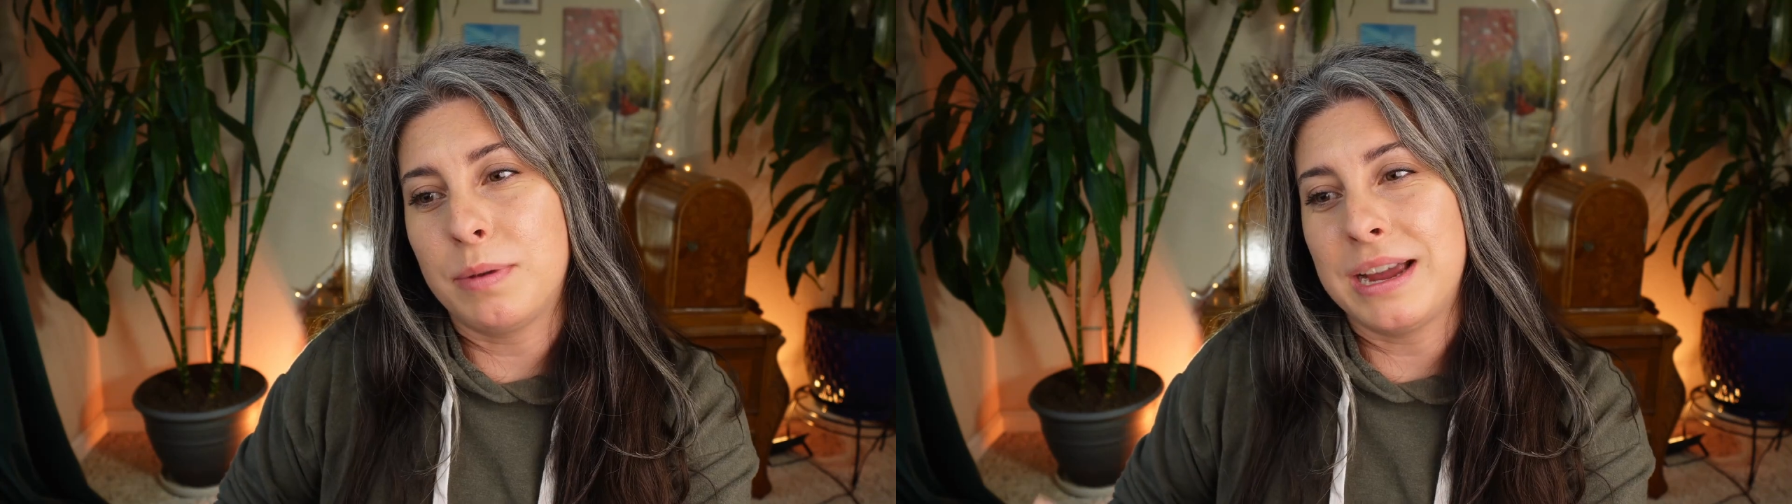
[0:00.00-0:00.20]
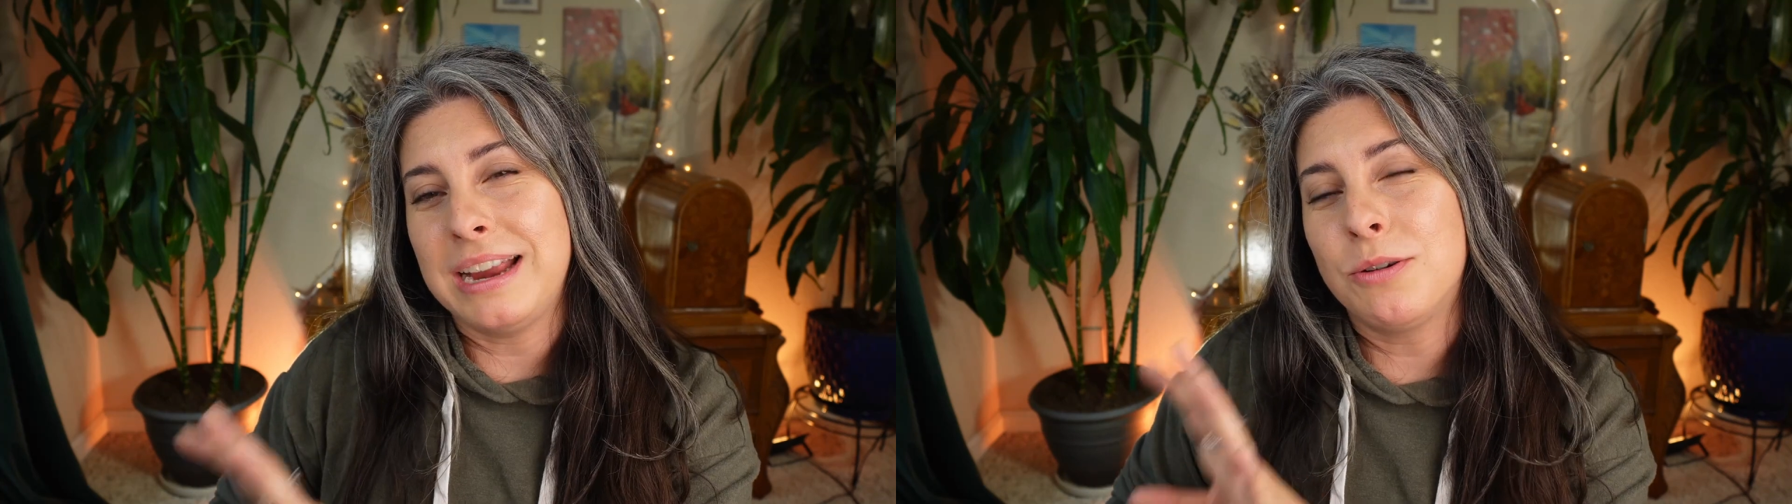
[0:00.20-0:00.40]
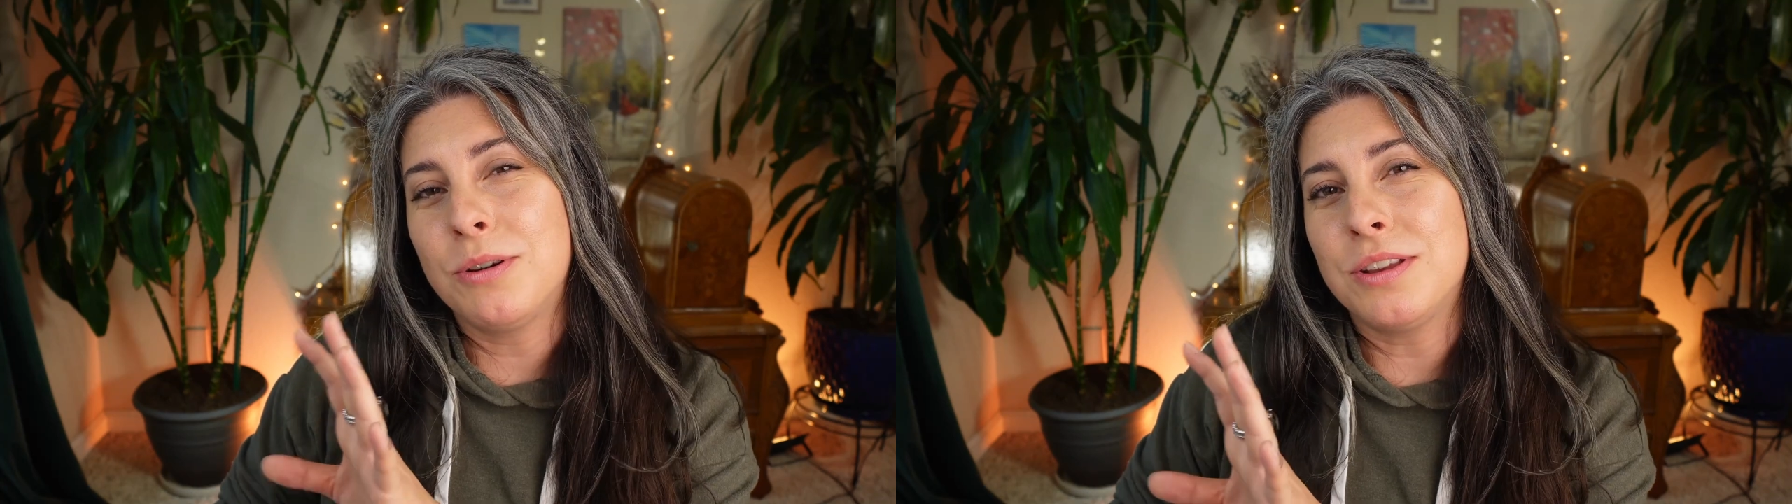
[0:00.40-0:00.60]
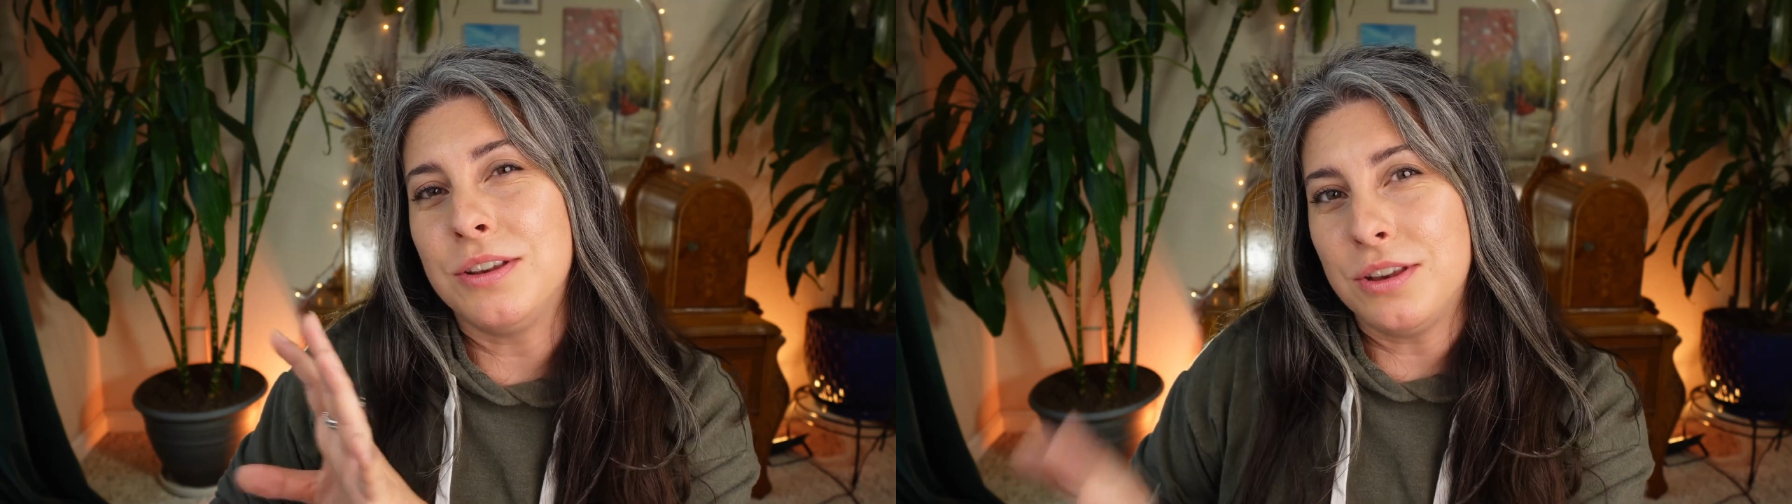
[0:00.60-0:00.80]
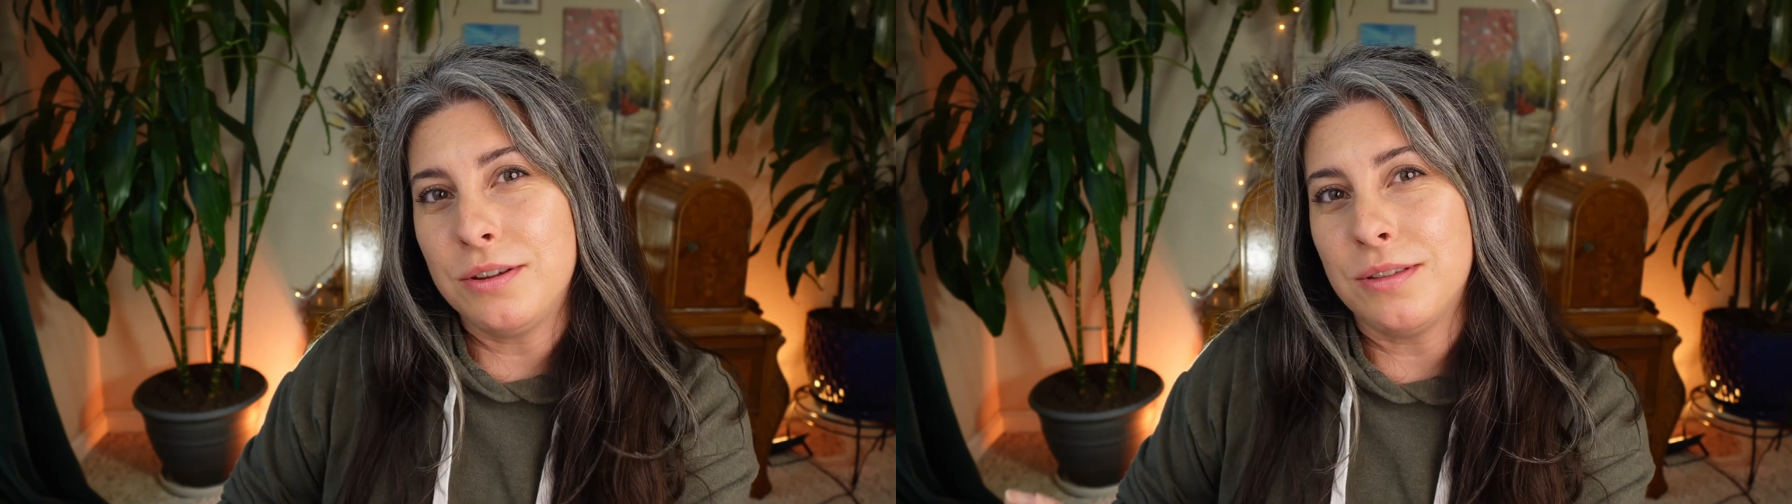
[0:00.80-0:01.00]
But in order to
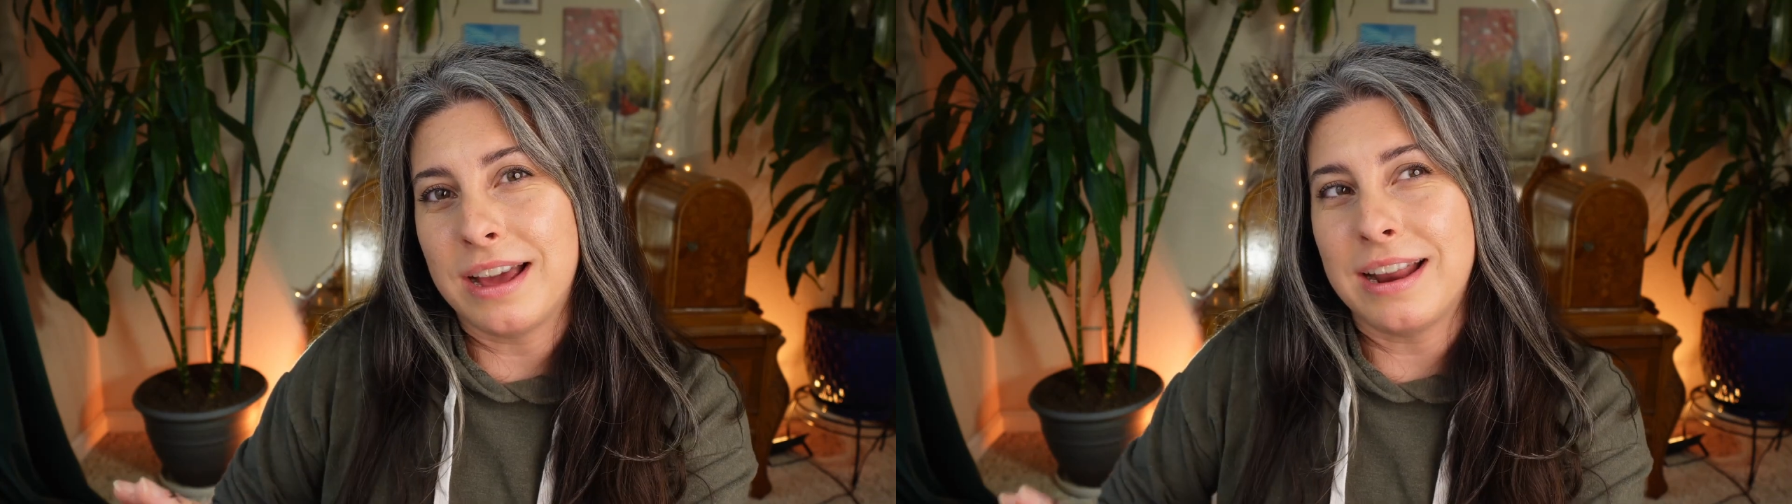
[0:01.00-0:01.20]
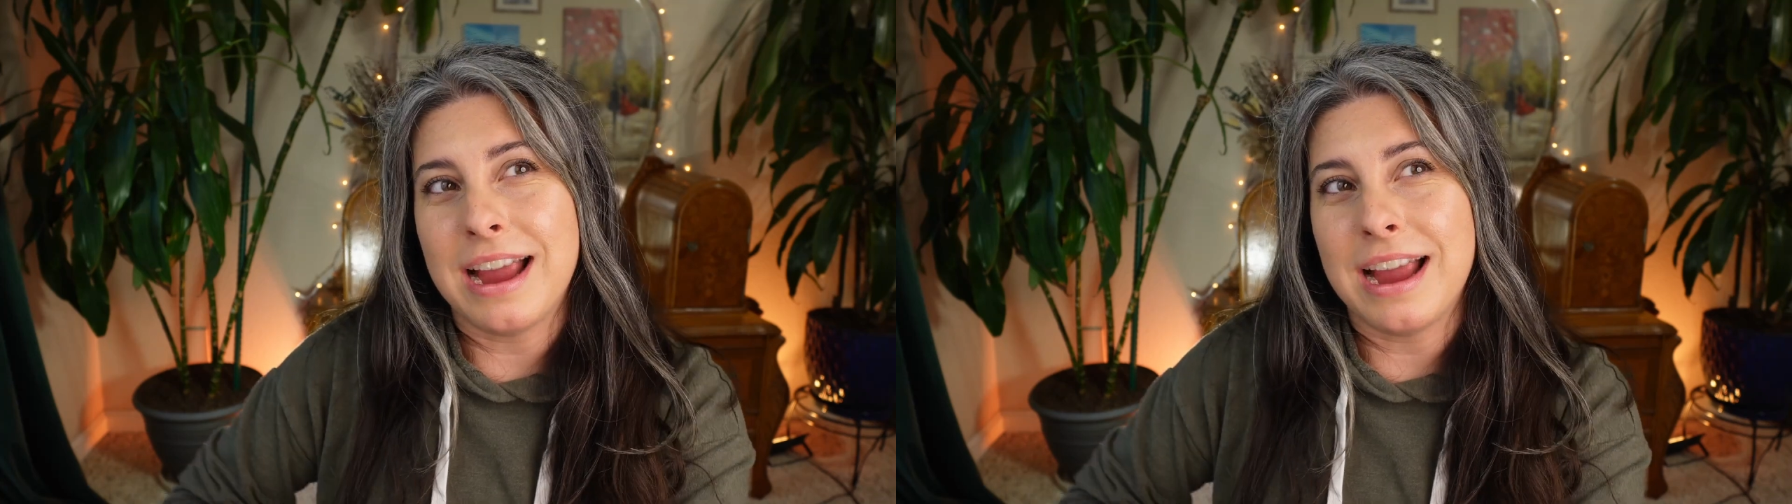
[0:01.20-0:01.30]
do that,